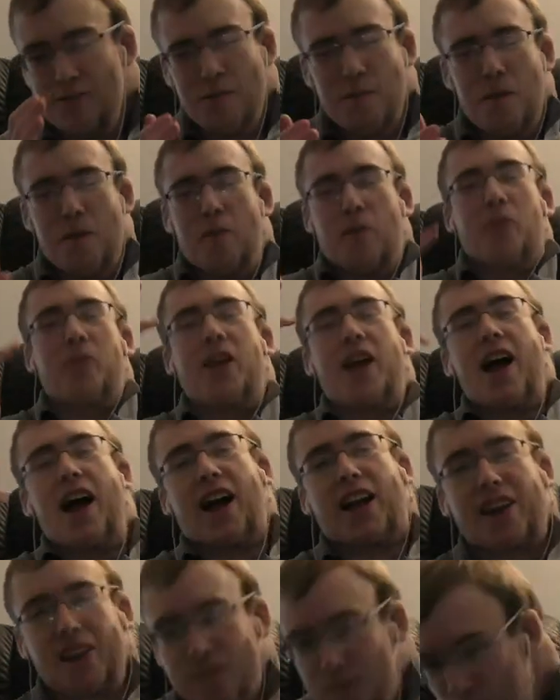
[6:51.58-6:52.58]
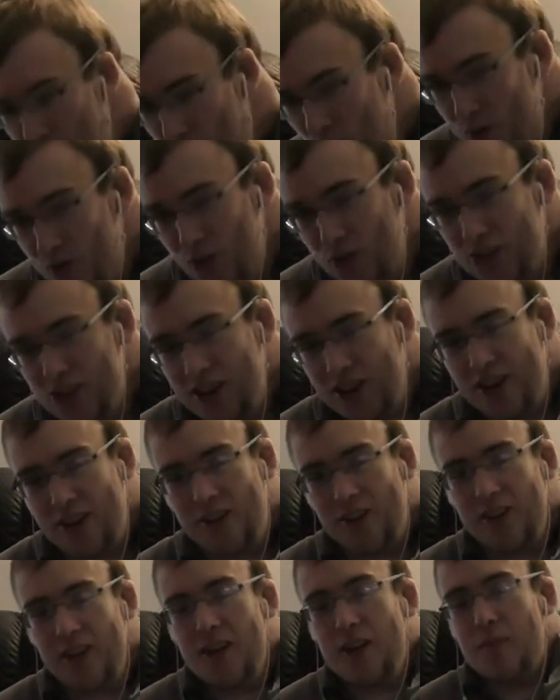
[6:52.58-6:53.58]
what people have been asking for
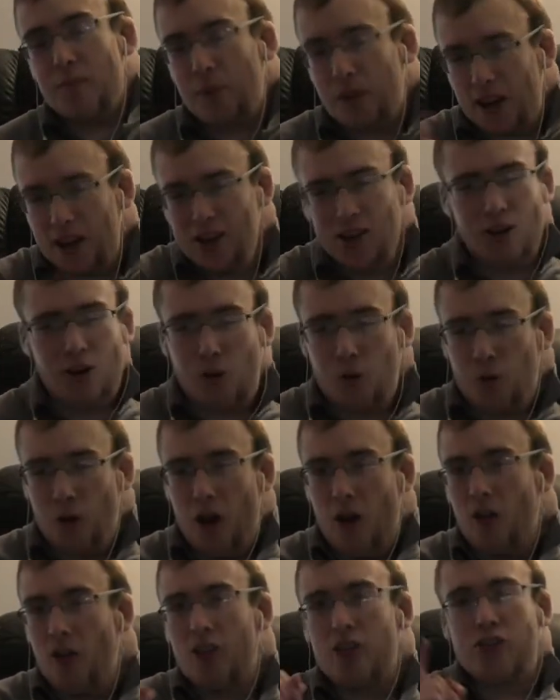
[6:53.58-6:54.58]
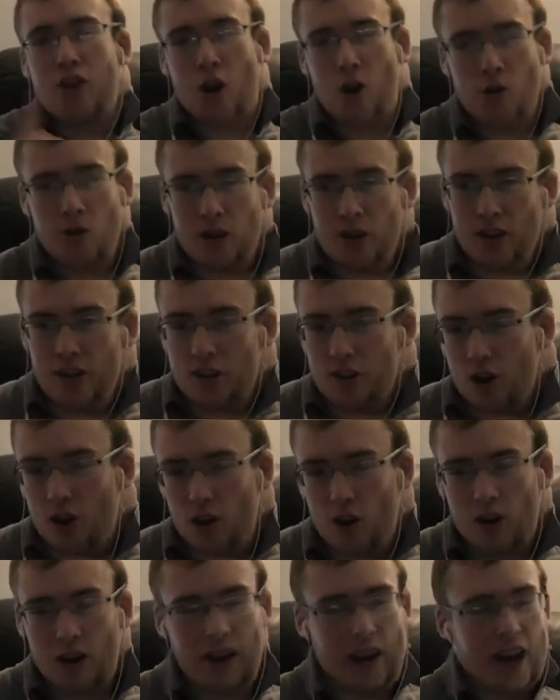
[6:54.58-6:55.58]
years. Peter Quill and Tony
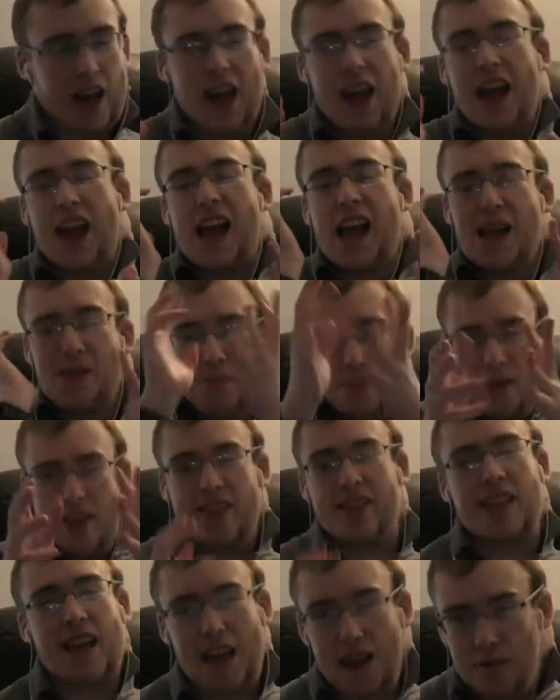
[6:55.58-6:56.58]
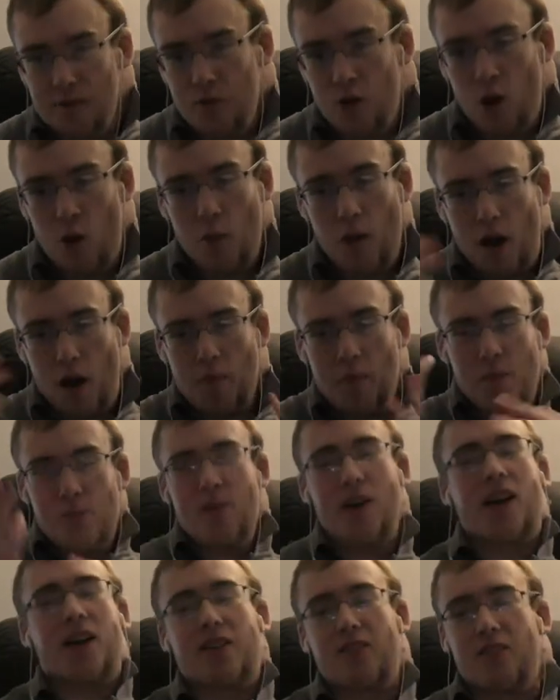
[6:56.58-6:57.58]
Stark in the same room on the
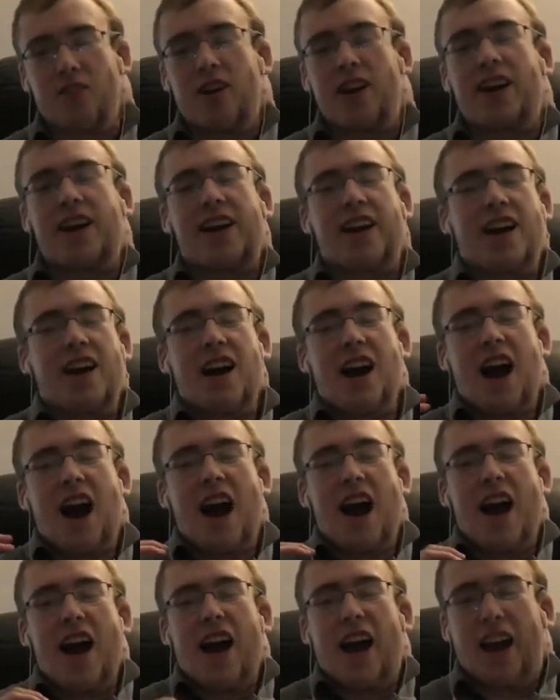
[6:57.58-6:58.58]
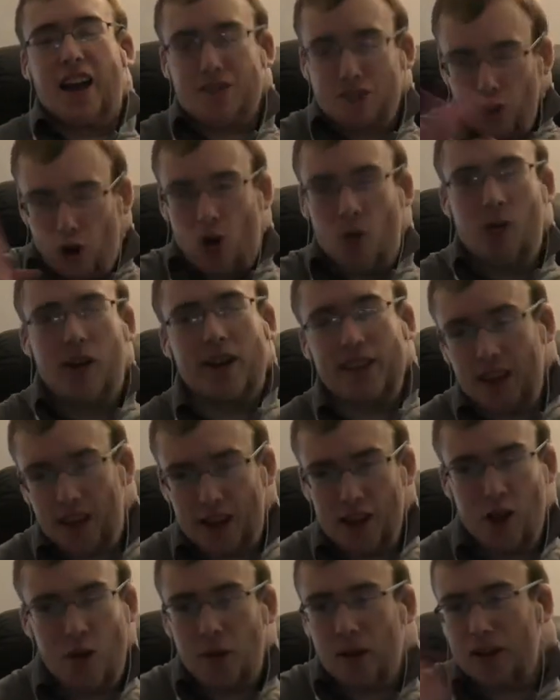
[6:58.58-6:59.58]
big screen. It's already,
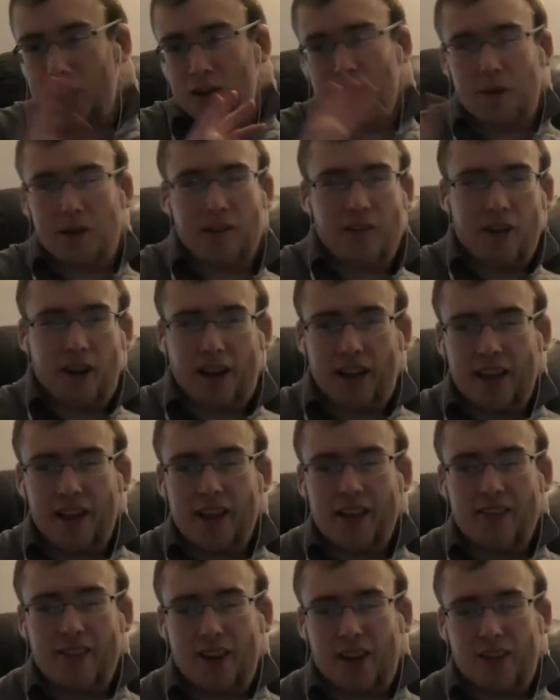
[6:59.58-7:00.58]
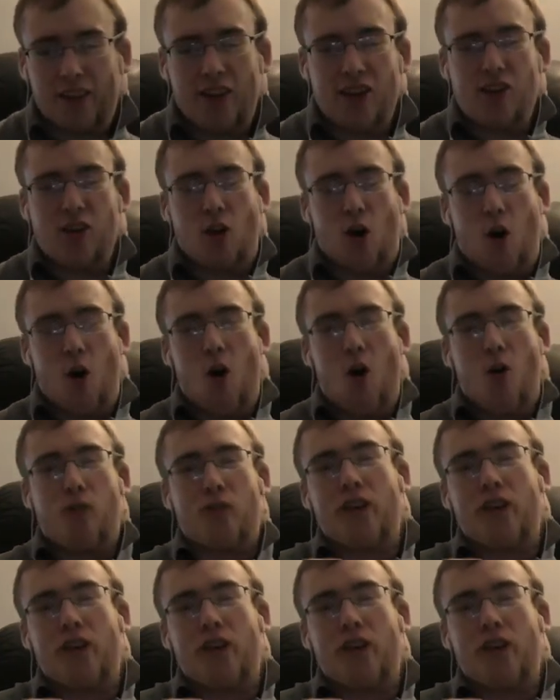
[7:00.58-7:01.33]
I know it's going to be great. Because these are all